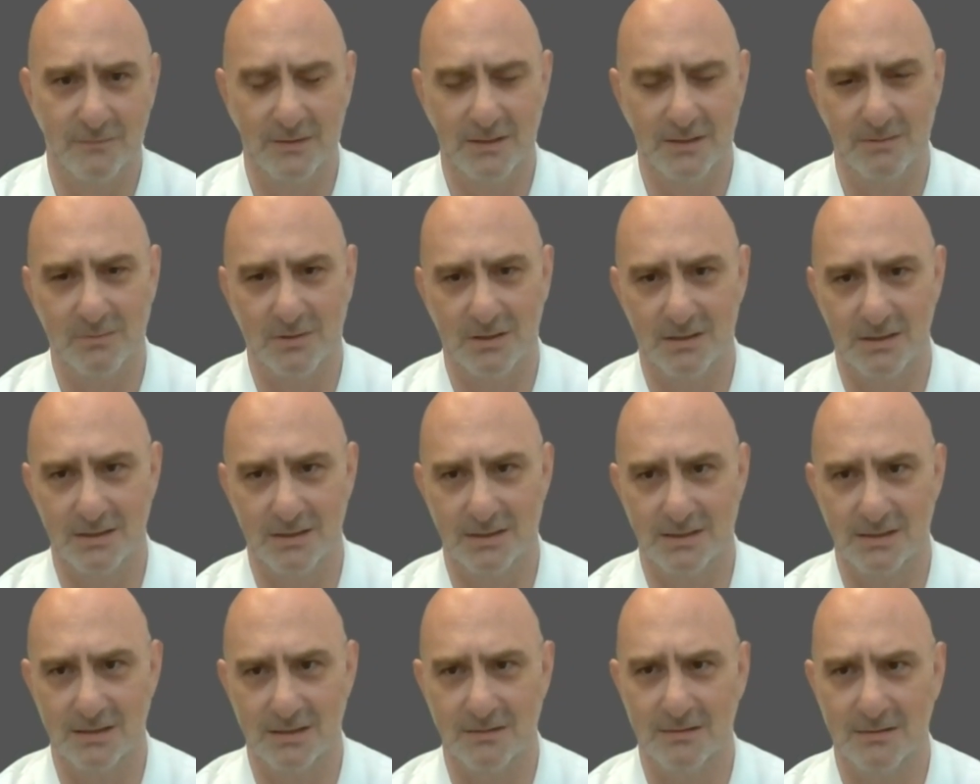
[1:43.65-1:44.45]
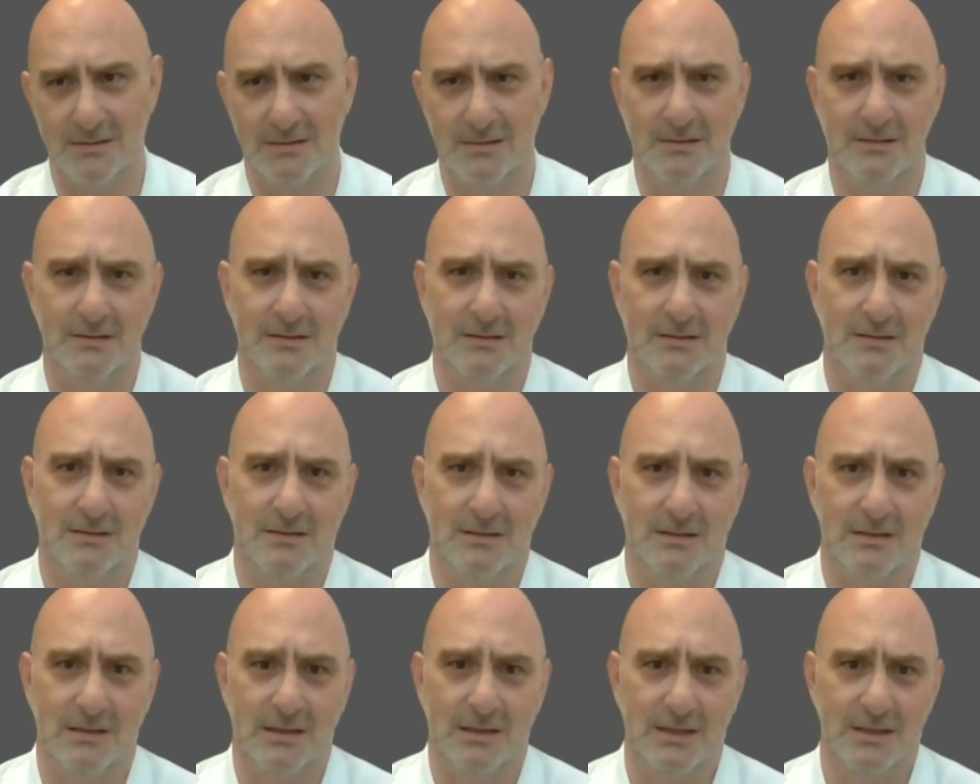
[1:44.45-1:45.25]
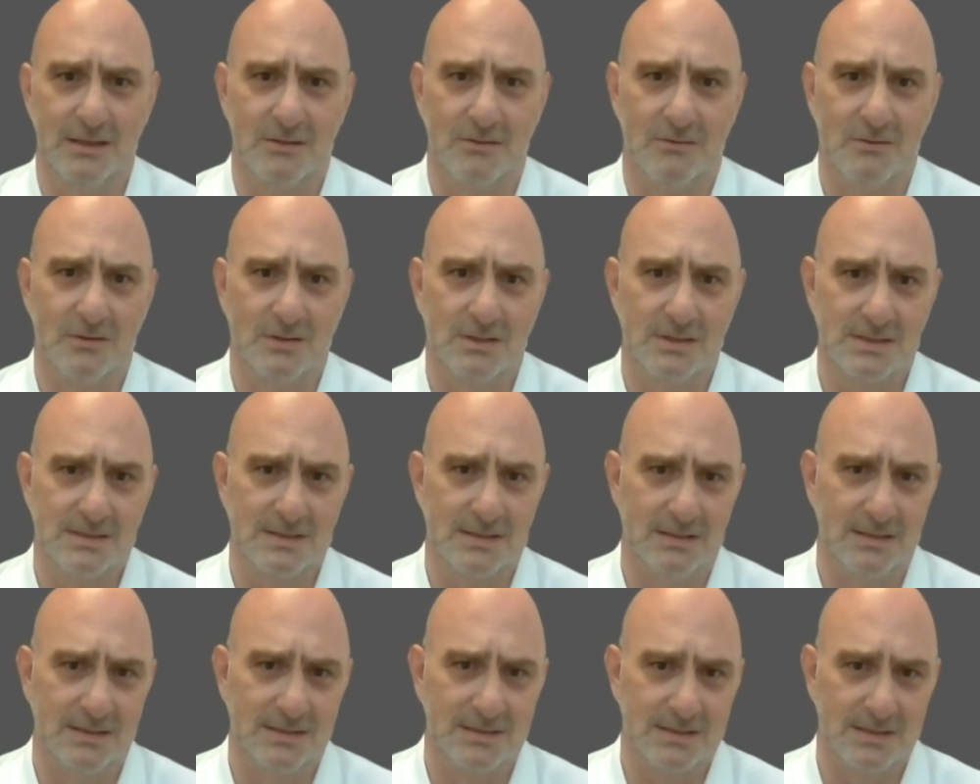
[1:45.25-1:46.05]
I think by late August,